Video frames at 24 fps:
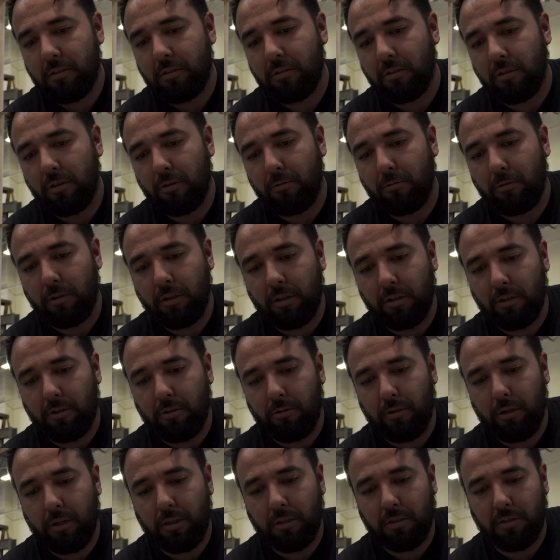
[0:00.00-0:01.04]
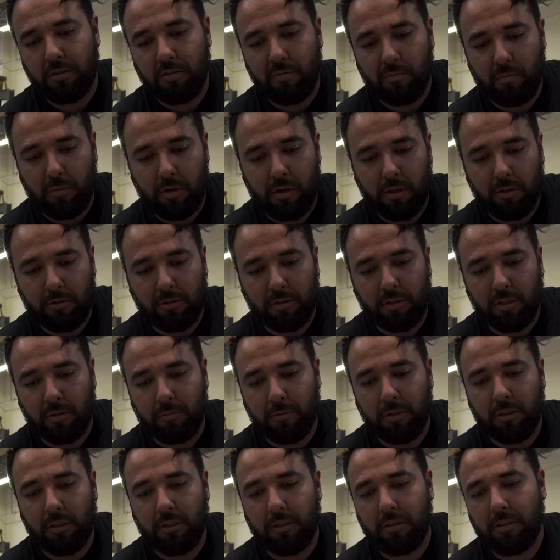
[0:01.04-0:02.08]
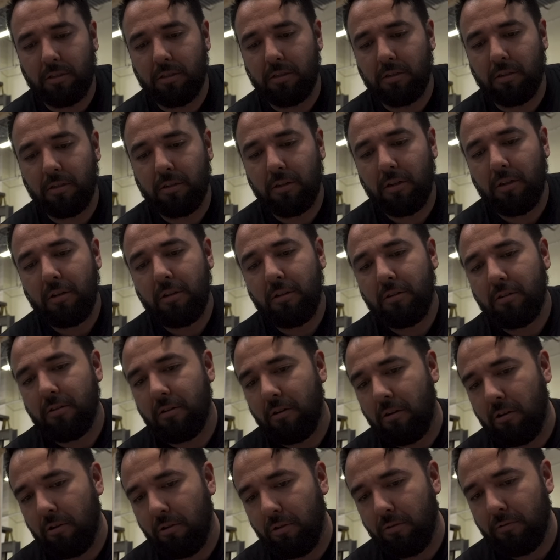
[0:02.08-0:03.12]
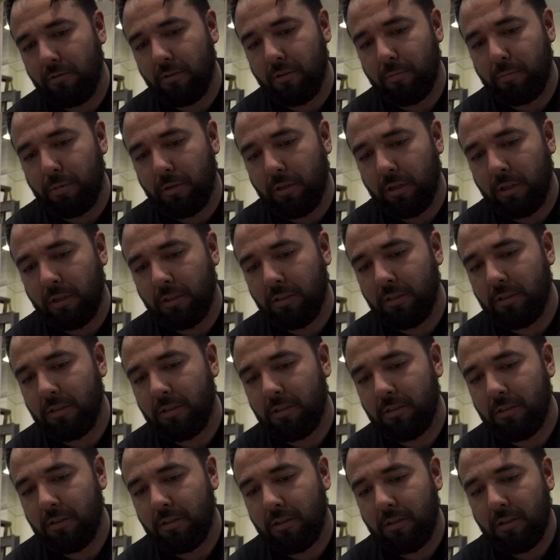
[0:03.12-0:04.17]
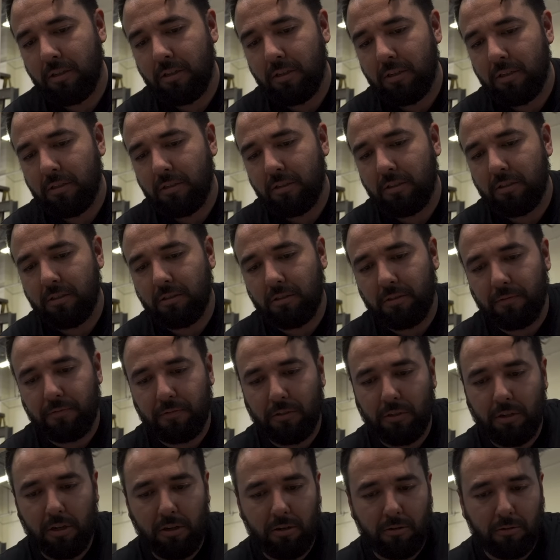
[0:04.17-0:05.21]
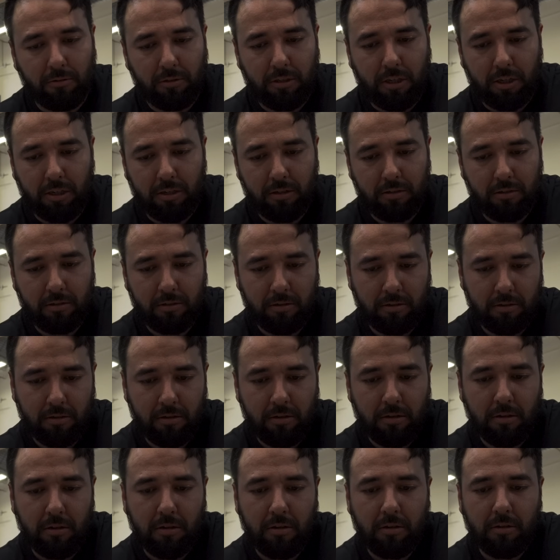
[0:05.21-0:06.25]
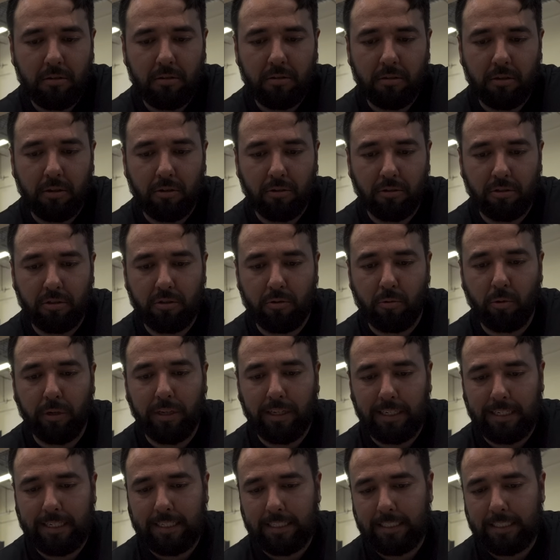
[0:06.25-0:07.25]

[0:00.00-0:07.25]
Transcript: So we're gonna go ahead and smother some of this all over the place, because if you don't, it'll squeak.